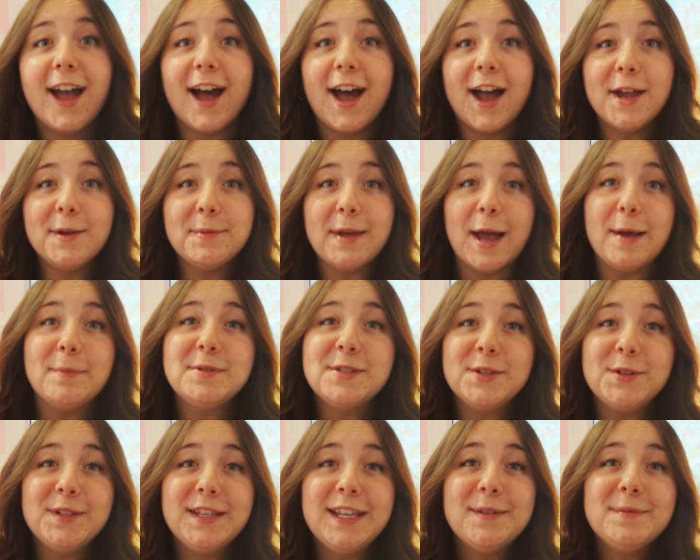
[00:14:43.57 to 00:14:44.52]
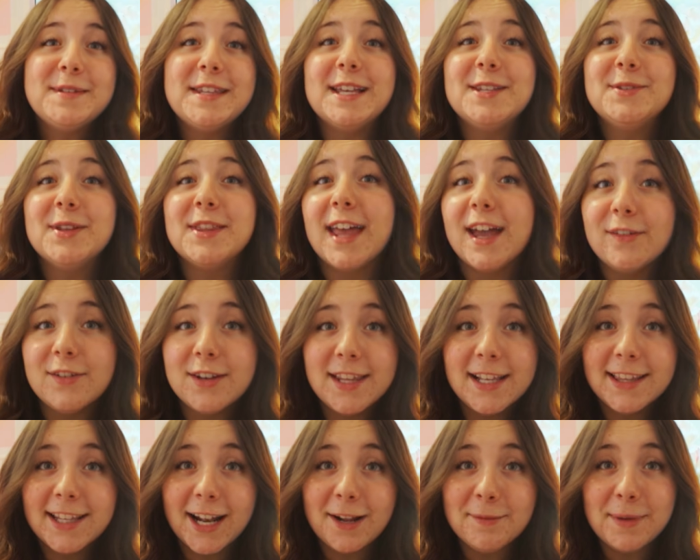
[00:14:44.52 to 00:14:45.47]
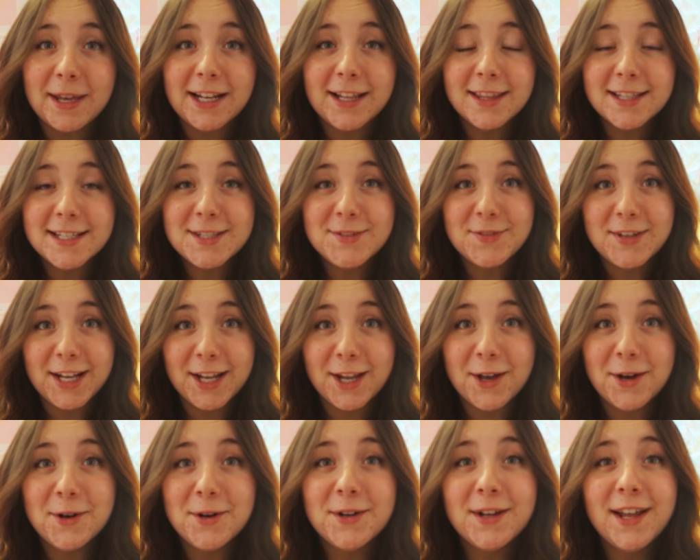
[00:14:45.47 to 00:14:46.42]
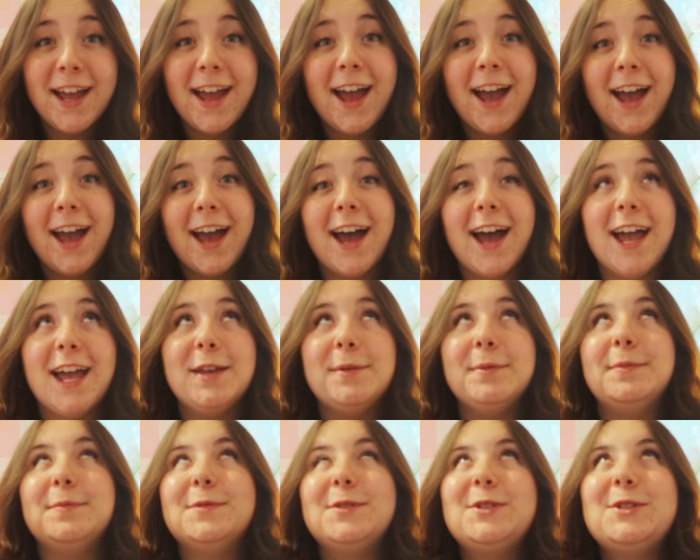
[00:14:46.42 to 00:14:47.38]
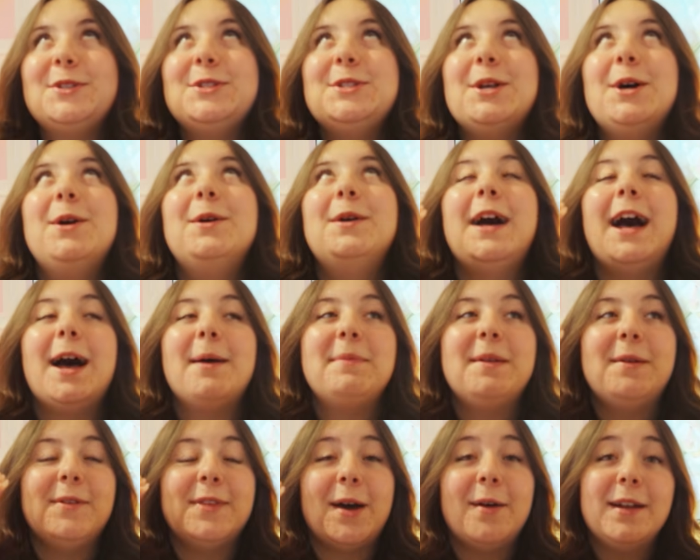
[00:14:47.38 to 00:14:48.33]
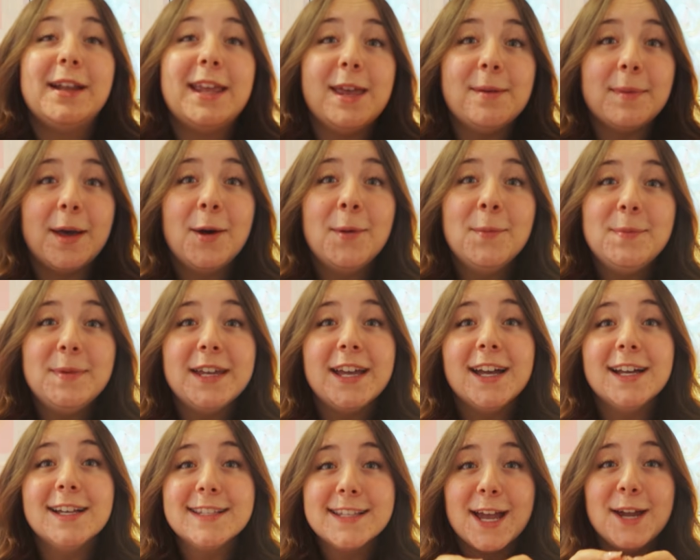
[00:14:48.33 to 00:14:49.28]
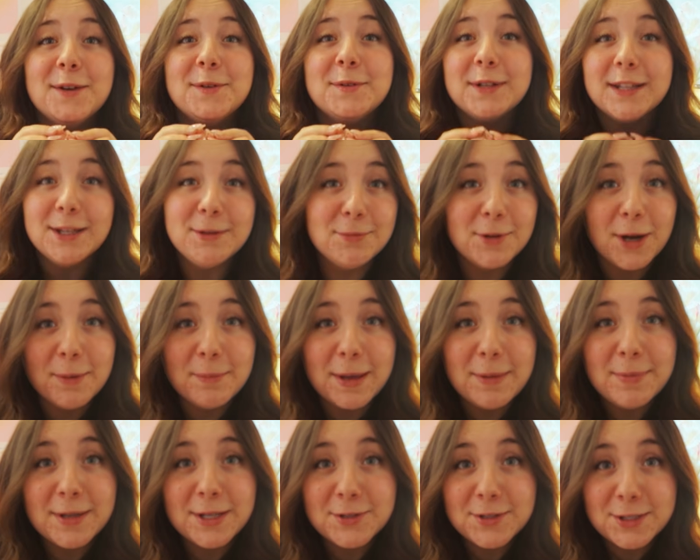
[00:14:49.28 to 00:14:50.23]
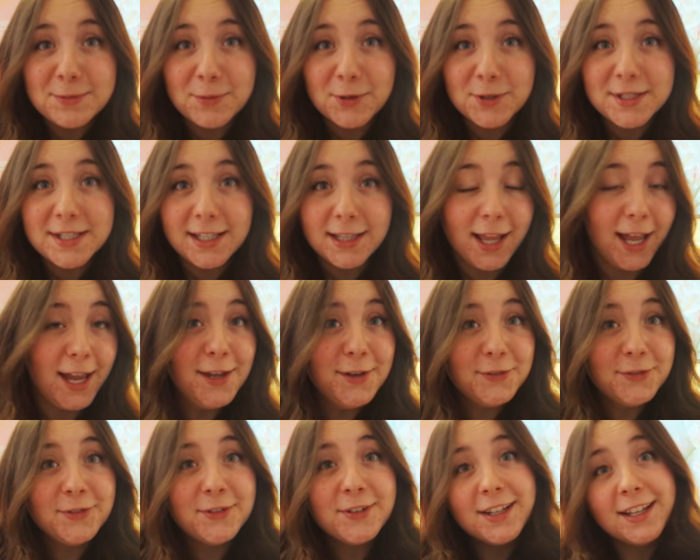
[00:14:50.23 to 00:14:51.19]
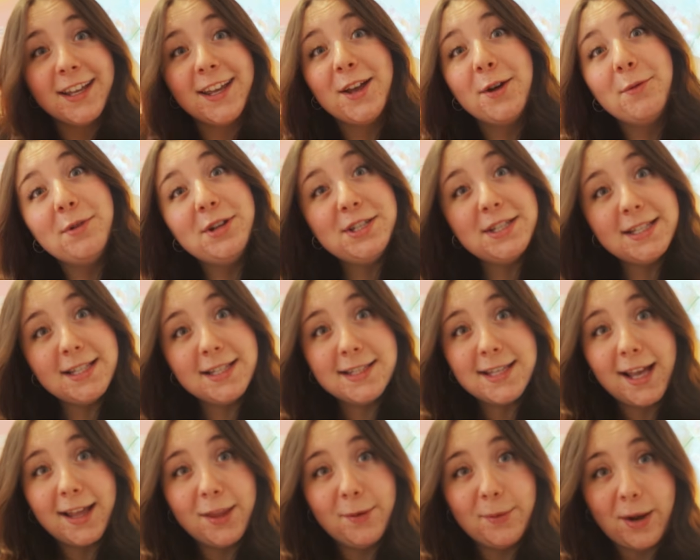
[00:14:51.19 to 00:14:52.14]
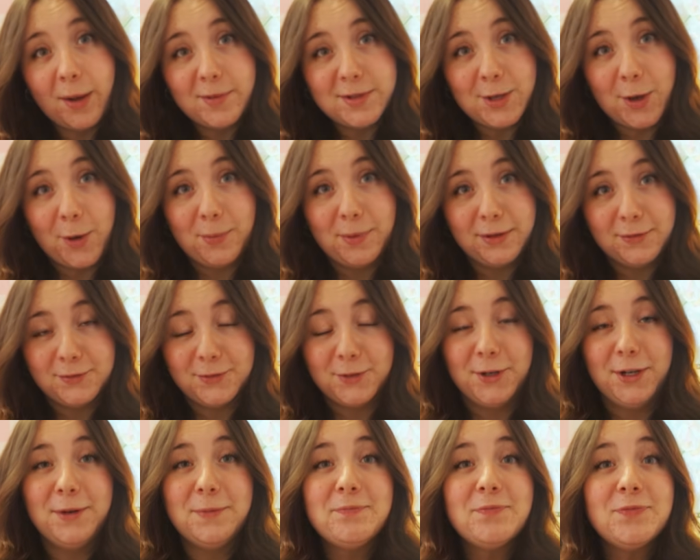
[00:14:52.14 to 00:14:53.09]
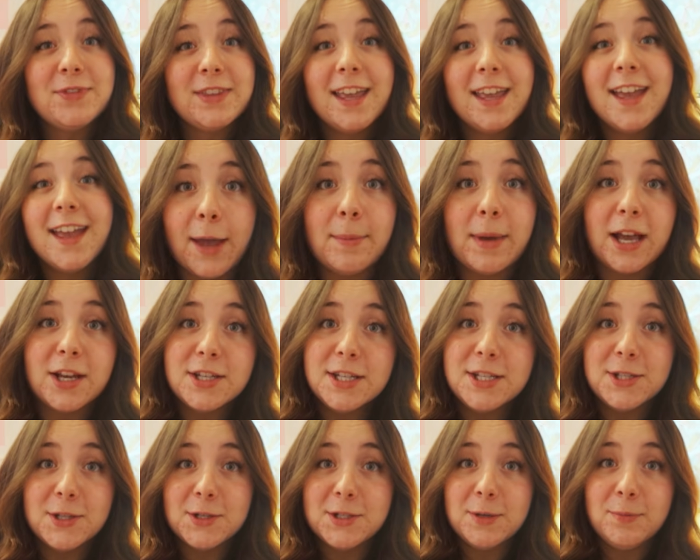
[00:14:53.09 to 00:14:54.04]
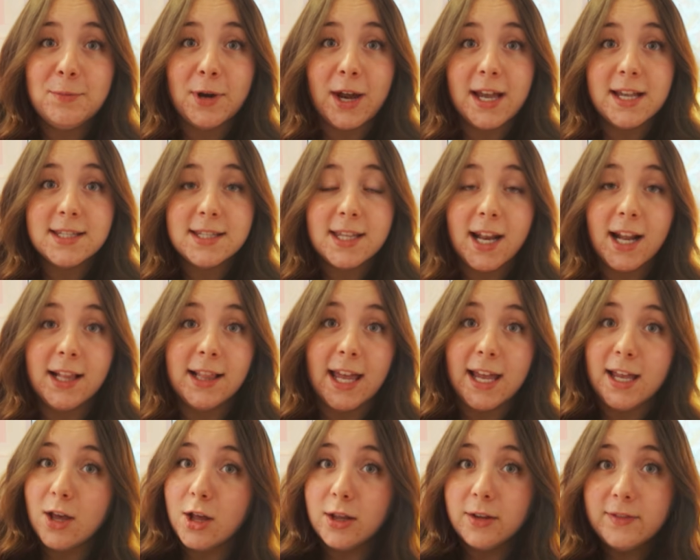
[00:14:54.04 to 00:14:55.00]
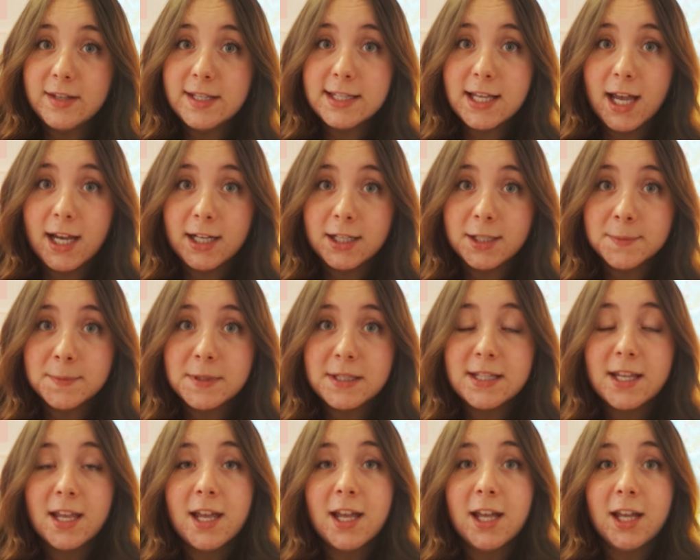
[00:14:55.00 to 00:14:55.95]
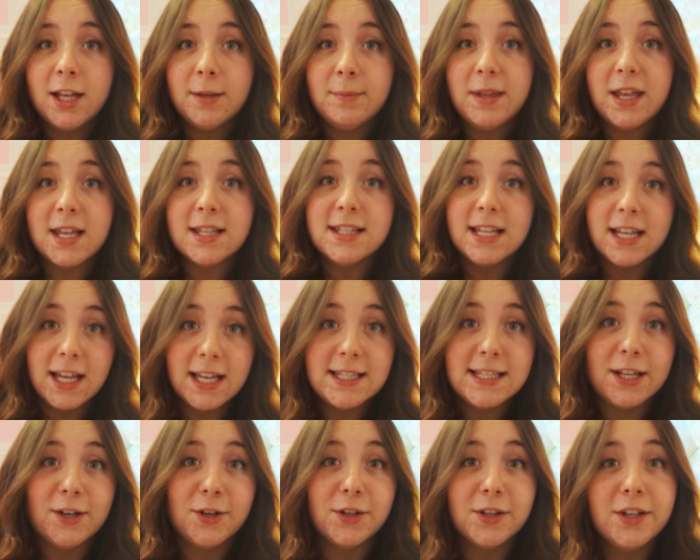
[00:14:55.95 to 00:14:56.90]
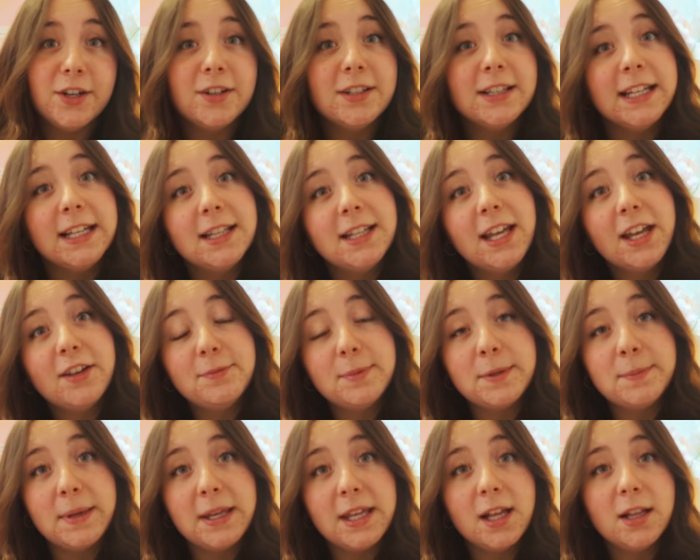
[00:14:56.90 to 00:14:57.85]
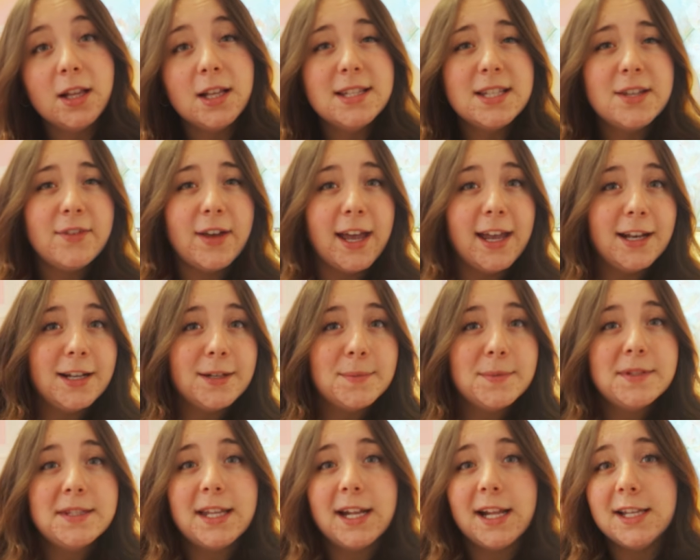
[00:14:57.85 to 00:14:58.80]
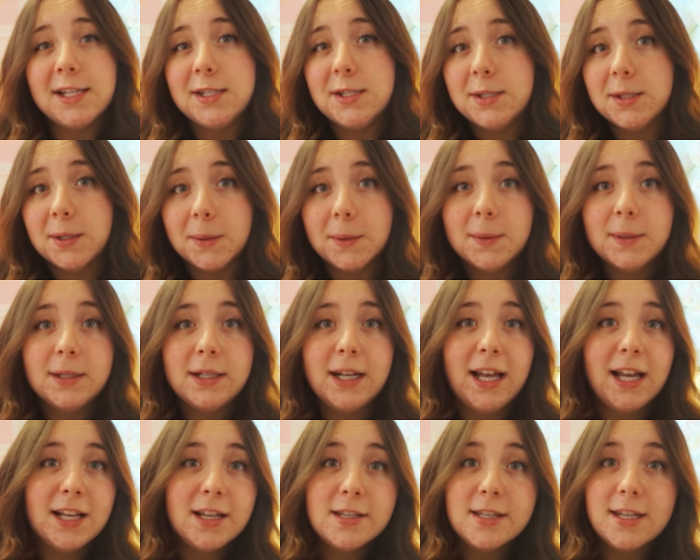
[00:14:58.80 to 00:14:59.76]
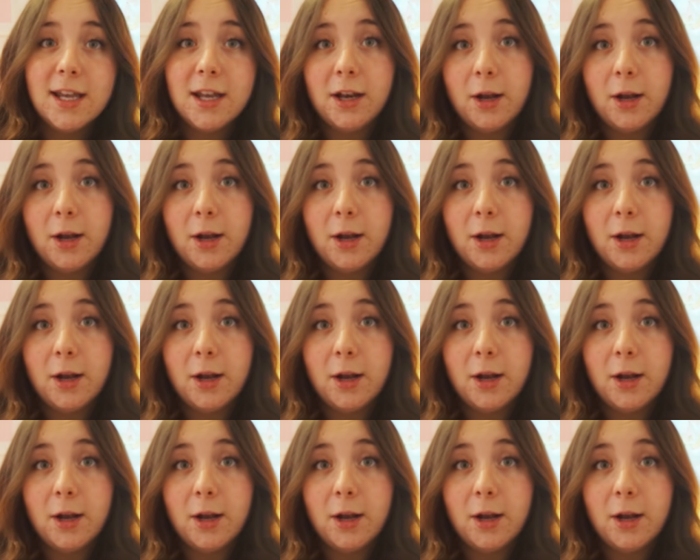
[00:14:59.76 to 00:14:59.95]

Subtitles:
I'm absolutely obsessed with everything that I made in this video. I'm so happy with how it came out because I really brought my Pinterest board to life, which is exactly what I was hoping for. I'm actually so surprised that I like all of these items because like I said earlier, lately I've been making lots of items that I don't actually